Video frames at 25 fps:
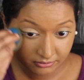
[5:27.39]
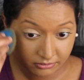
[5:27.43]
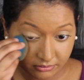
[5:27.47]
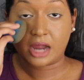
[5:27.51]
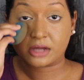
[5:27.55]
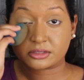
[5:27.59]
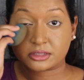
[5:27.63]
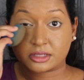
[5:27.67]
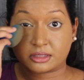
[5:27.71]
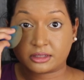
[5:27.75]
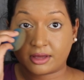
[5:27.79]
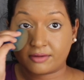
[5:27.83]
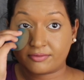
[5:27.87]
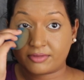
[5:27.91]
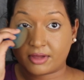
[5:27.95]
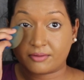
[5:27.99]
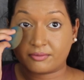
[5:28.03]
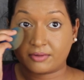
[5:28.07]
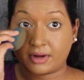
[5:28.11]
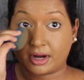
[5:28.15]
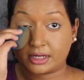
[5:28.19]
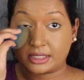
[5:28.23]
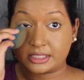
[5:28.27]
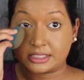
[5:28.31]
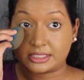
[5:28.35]
I also love that
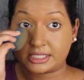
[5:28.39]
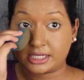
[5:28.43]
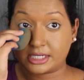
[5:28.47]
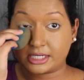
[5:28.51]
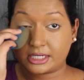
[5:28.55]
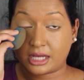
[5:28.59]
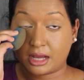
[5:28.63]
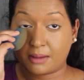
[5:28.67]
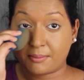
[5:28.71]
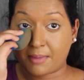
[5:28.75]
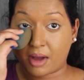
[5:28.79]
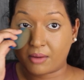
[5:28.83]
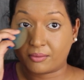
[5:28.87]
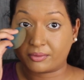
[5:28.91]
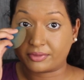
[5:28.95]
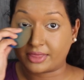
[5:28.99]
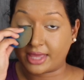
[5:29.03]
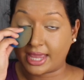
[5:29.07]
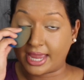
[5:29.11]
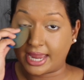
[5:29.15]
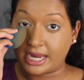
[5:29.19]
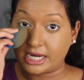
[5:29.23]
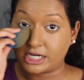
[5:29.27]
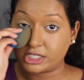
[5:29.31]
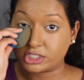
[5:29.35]
Rihanna did come out with
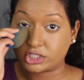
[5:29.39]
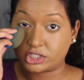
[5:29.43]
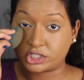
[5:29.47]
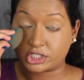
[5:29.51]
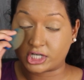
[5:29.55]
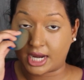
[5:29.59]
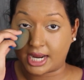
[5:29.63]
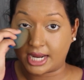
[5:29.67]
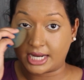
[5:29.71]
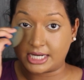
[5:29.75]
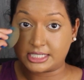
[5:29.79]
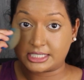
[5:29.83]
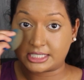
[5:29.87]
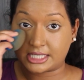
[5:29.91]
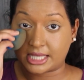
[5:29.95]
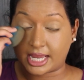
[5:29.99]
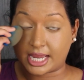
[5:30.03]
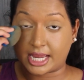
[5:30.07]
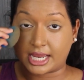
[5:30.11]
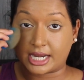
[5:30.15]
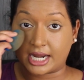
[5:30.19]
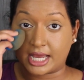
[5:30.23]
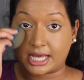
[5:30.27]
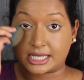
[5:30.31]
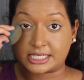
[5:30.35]
eight shades
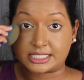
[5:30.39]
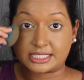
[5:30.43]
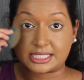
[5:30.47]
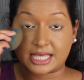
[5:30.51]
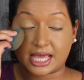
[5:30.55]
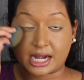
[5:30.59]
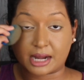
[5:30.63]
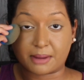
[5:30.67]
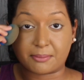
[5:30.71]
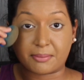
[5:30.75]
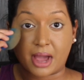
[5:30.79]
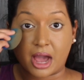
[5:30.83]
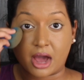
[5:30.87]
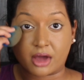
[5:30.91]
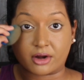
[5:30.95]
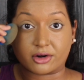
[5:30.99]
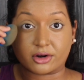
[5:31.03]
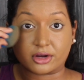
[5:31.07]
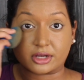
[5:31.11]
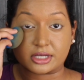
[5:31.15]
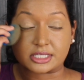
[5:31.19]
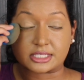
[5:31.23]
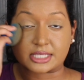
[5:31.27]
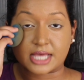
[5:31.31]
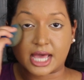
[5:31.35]
in a setting
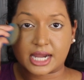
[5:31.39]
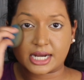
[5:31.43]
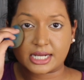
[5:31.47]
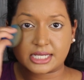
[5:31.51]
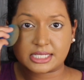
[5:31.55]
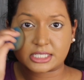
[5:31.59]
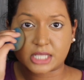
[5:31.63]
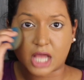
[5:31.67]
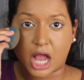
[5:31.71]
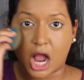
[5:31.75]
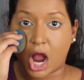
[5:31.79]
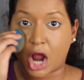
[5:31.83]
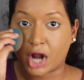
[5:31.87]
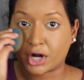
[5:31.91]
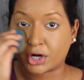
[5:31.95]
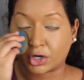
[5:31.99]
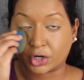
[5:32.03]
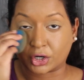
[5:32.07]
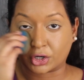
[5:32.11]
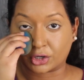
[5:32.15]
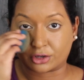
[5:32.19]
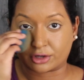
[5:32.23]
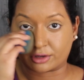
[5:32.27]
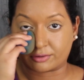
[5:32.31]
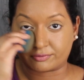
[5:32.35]
powder because that is
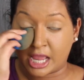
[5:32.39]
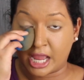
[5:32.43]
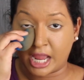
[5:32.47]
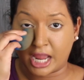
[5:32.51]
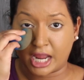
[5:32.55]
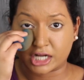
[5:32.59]
unheard of.